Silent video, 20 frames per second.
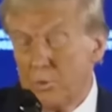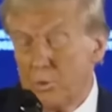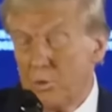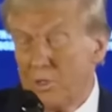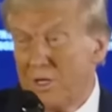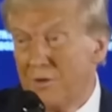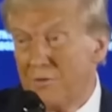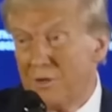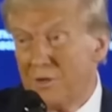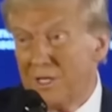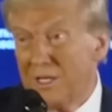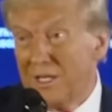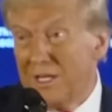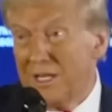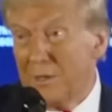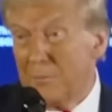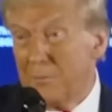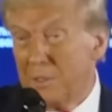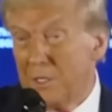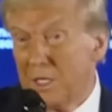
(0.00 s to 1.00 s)
We'd never get
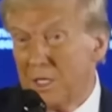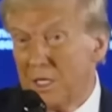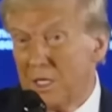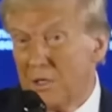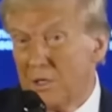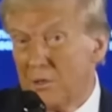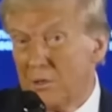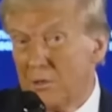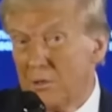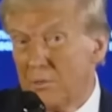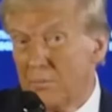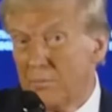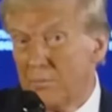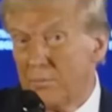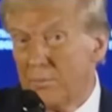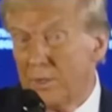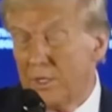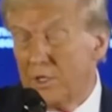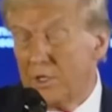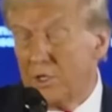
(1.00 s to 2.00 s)
anybody out.
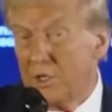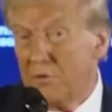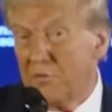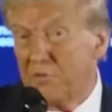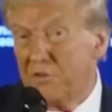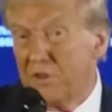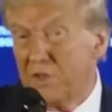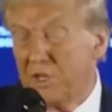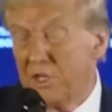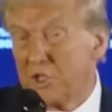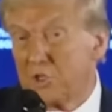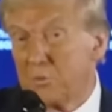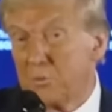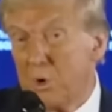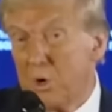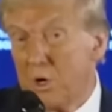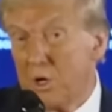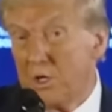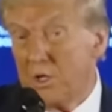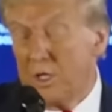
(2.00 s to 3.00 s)
They're tough and they're
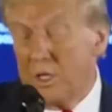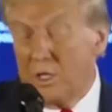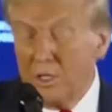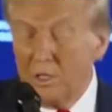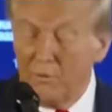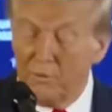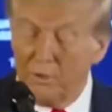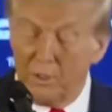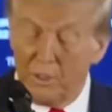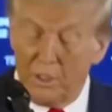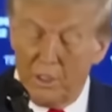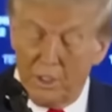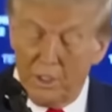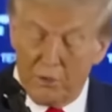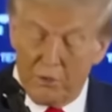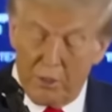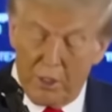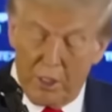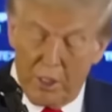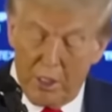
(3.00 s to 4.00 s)
smart and they love our
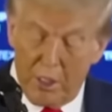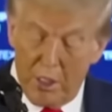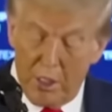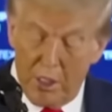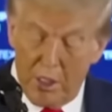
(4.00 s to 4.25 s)
country.